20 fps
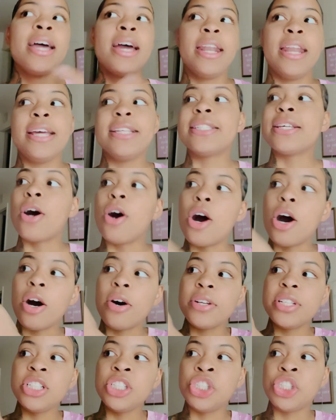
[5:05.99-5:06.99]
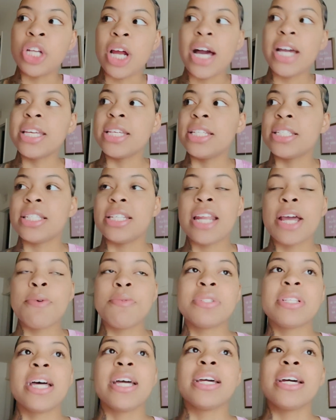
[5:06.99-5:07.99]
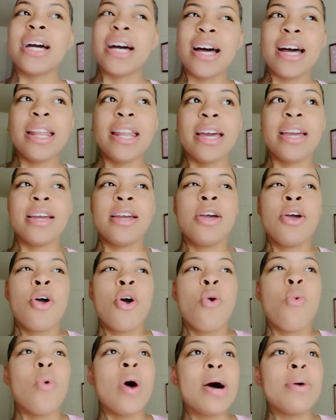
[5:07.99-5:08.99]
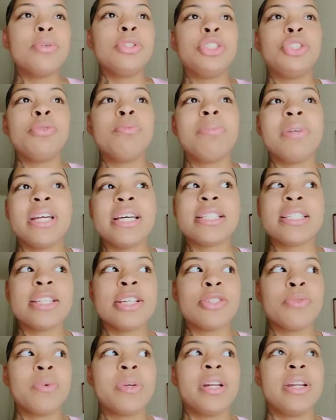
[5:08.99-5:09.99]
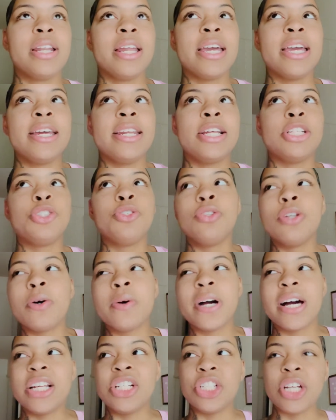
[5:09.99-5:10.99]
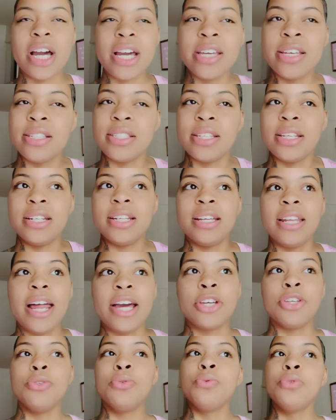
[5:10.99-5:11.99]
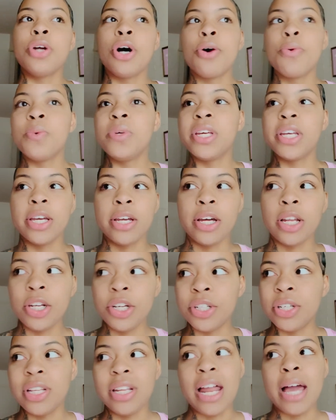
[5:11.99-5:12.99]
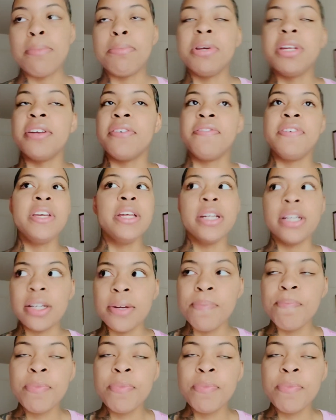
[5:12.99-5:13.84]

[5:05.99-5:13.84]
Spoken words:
They saw all these giants, and they was like, God, like, why would you bless us with a land that you know got giants in it? Like, you know we can clearly, like, be defeated.